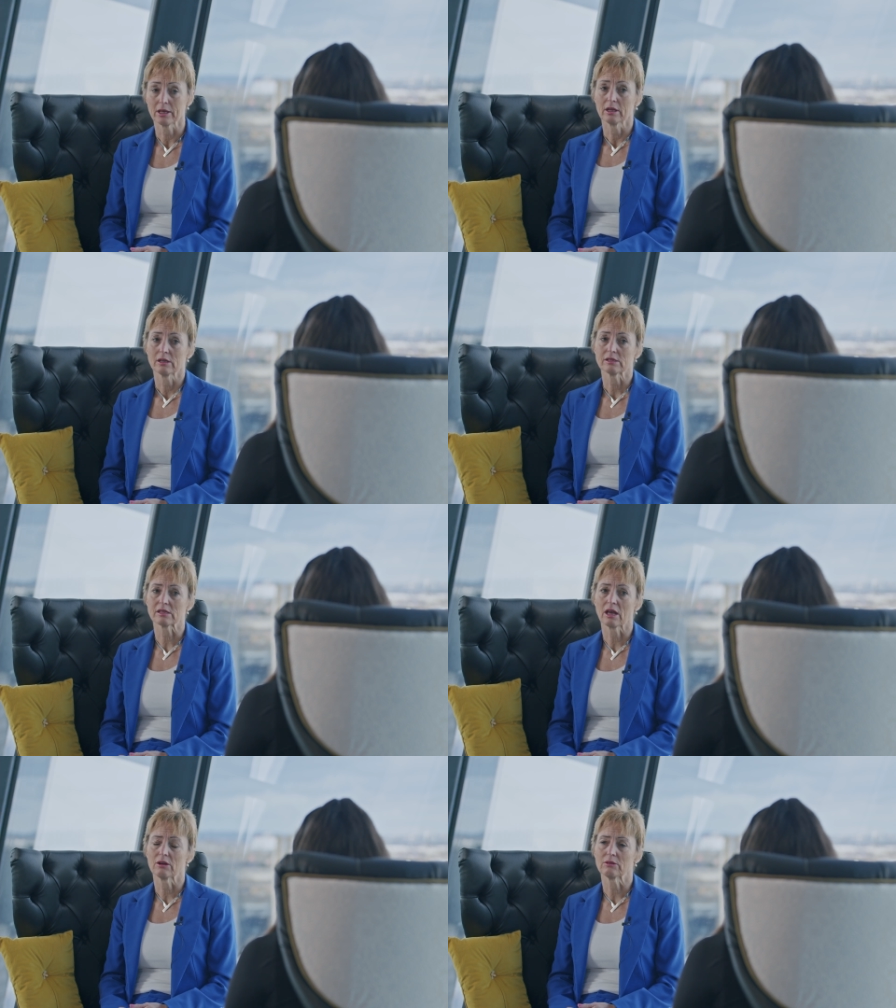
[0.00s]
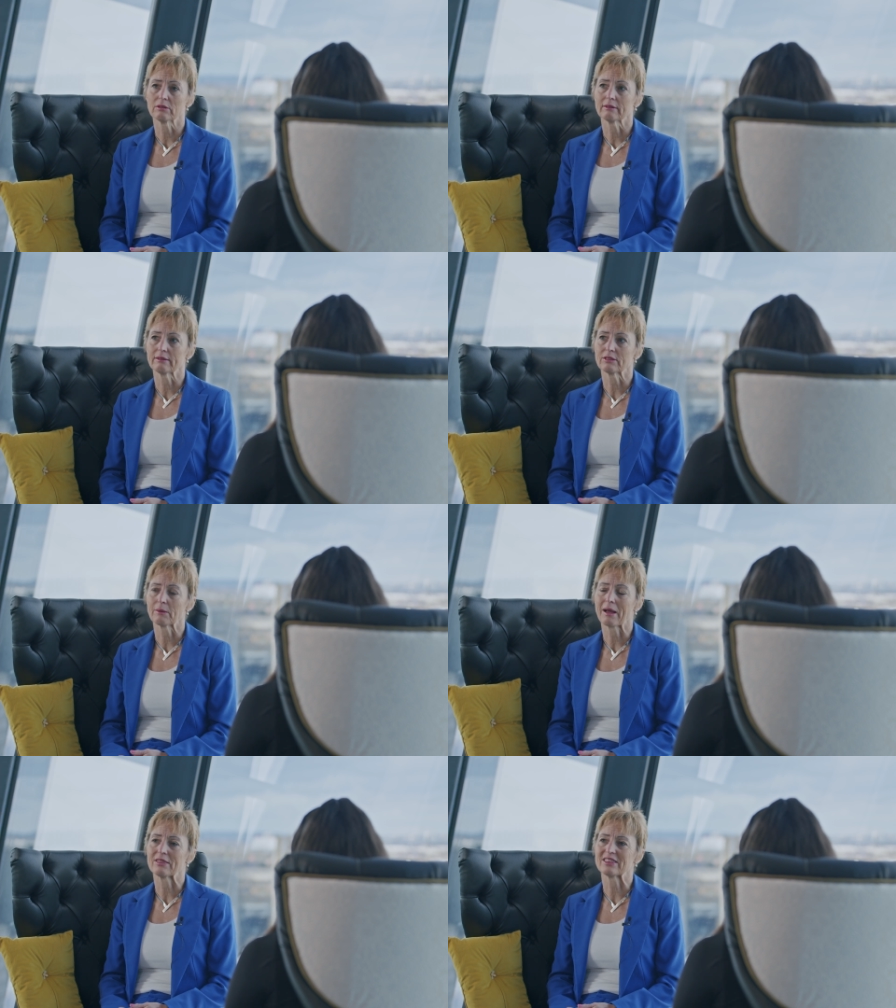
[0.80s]
Yeah. So
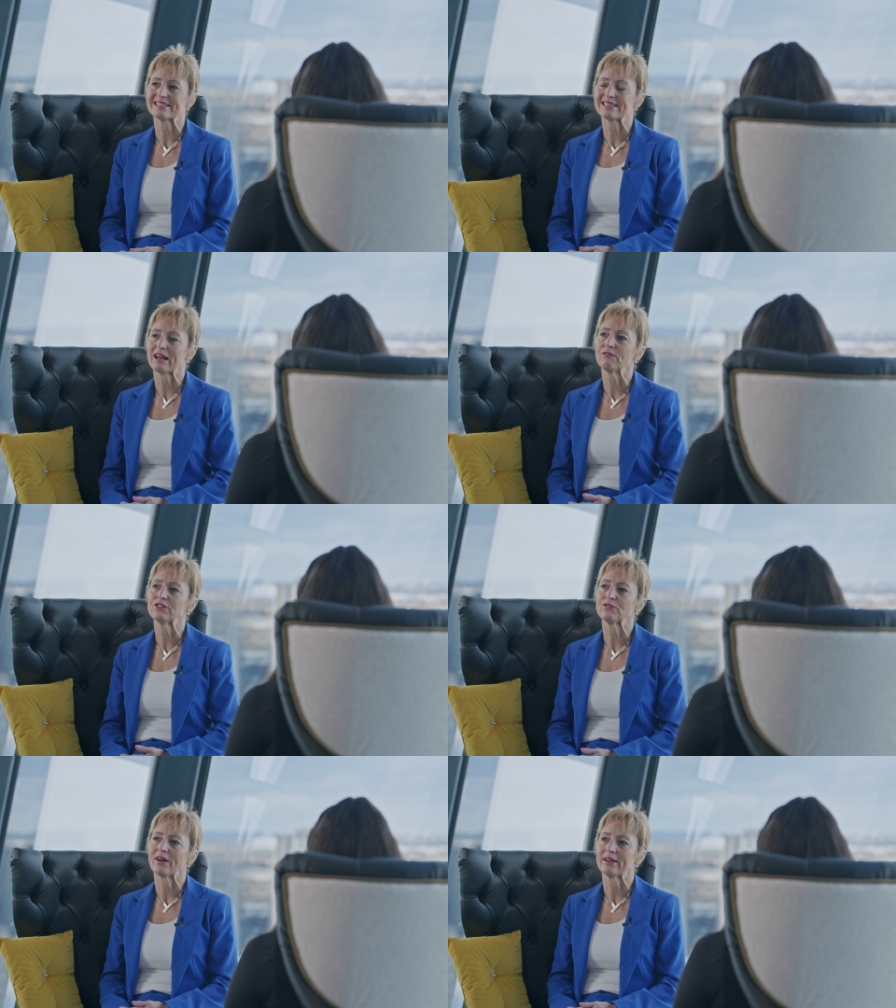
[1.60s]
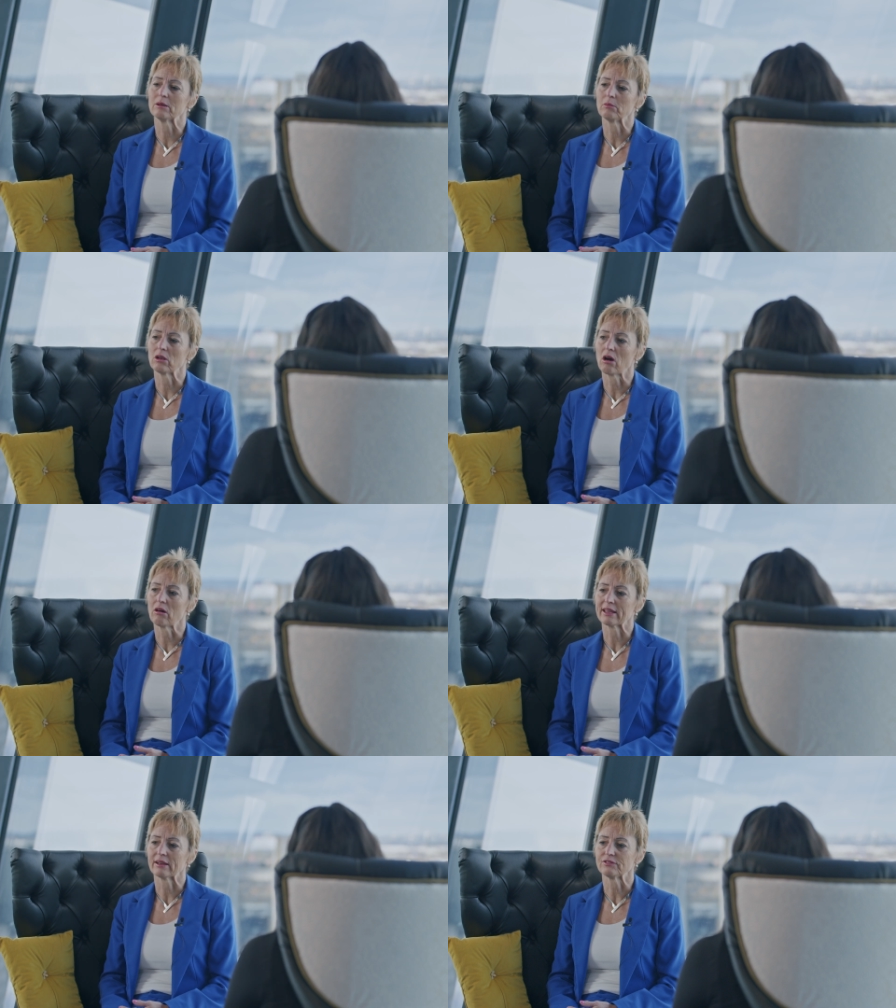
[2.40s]
the, the self development
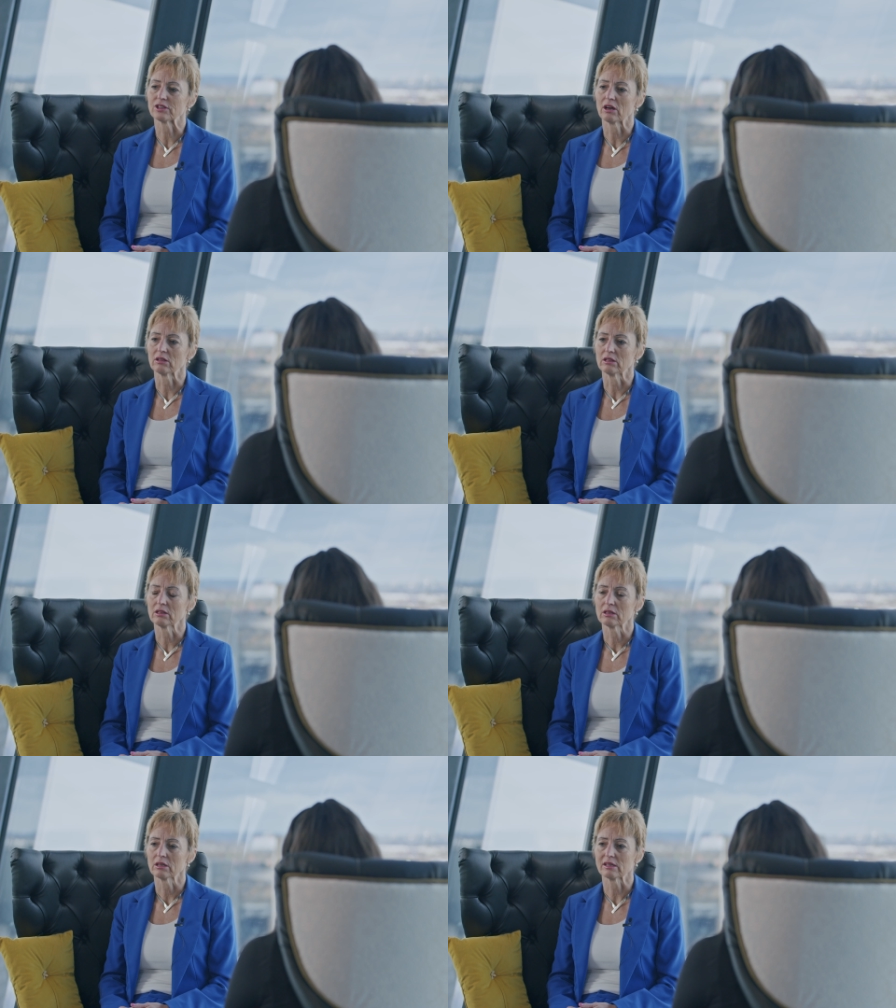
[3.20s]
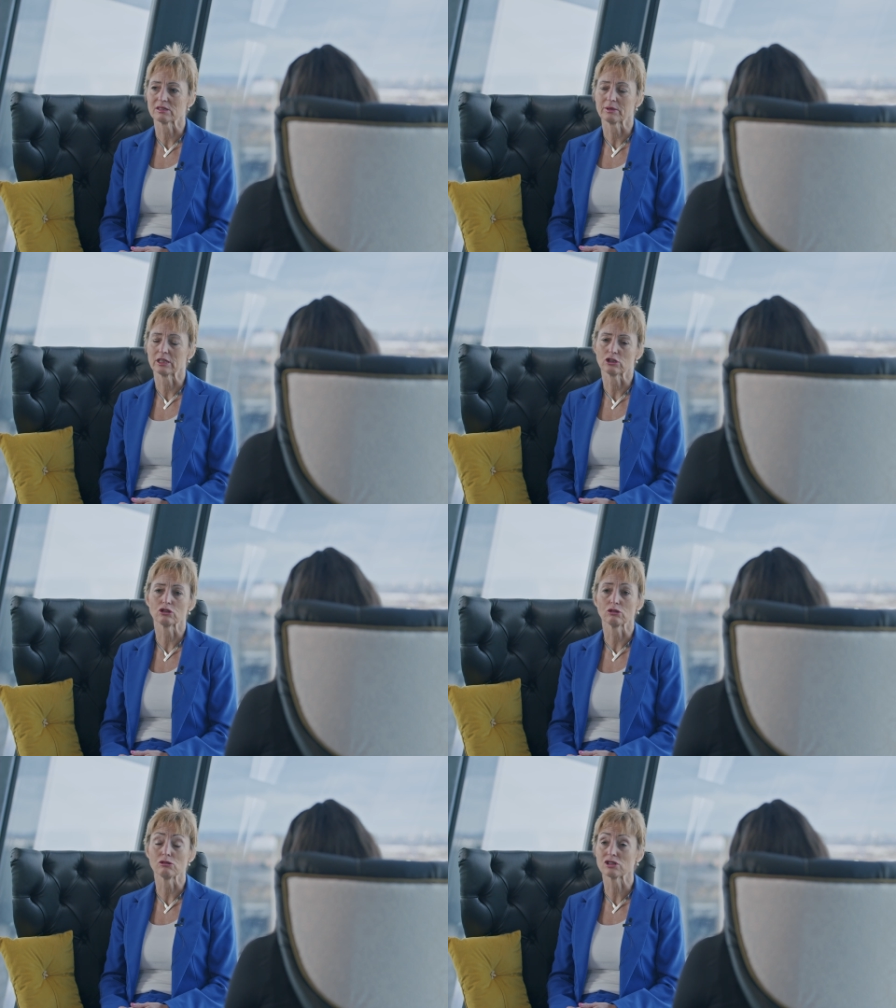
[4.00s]
I have done has been
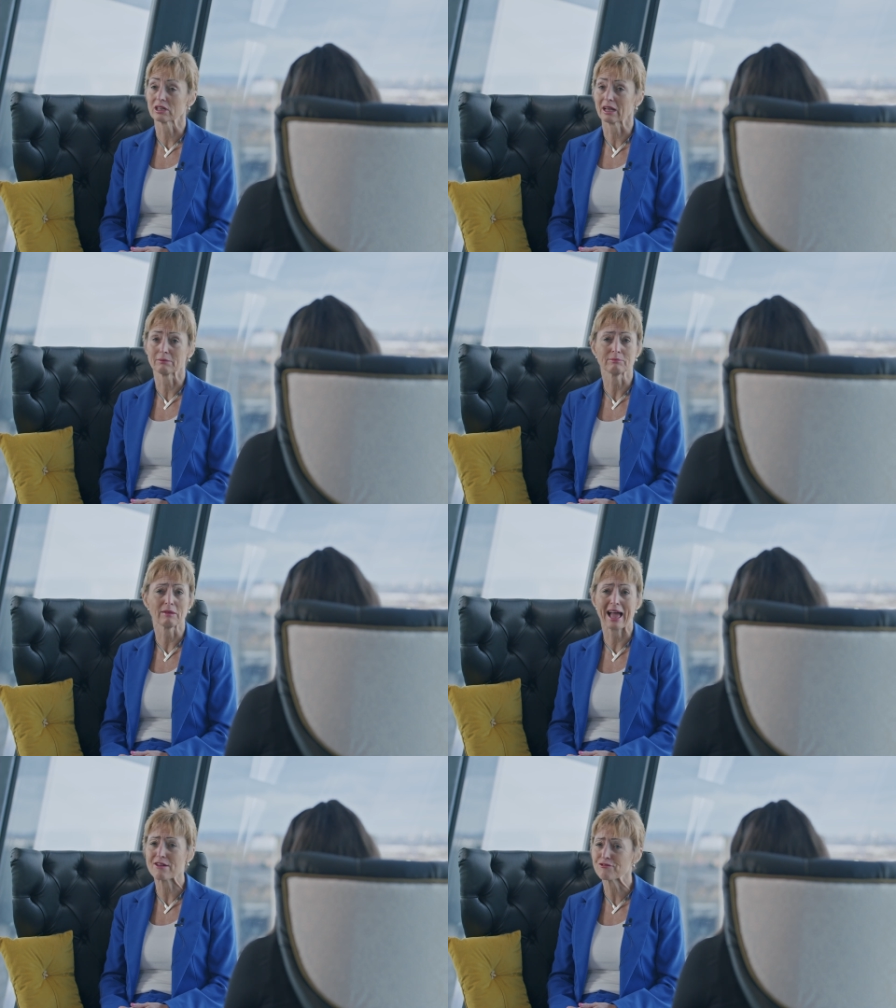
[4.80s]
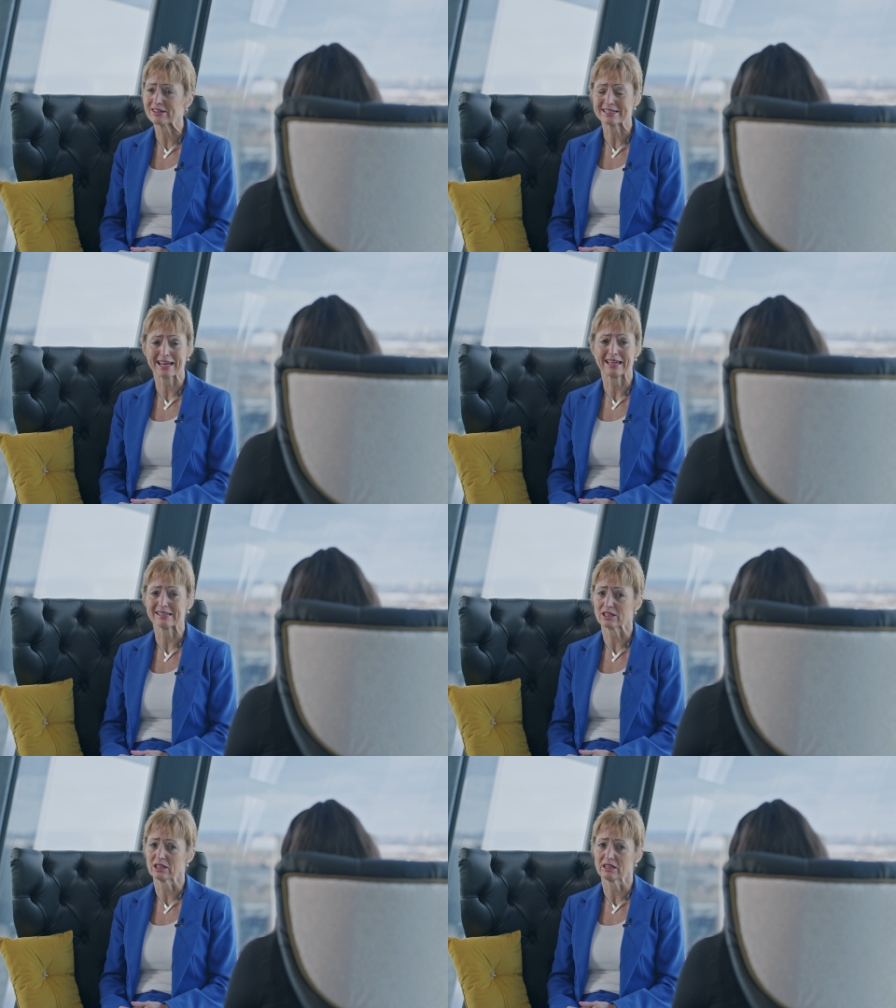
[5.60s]
huge, and I'm every day
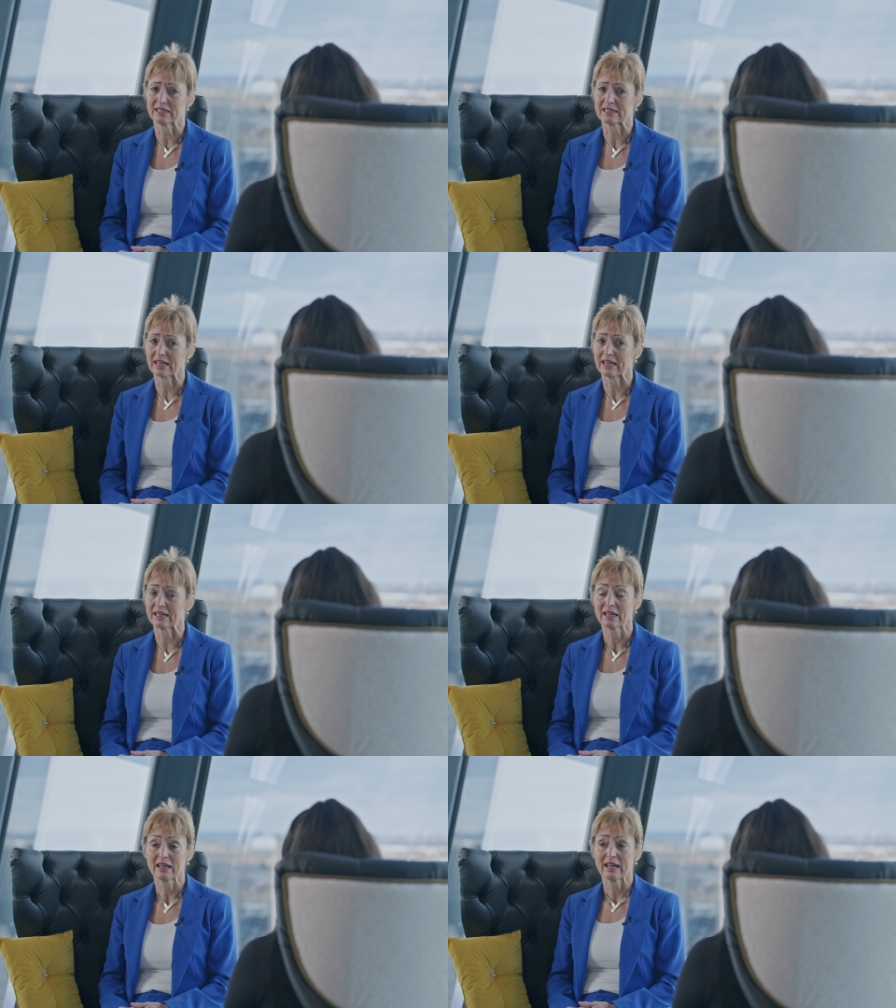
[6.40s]
is a learning day.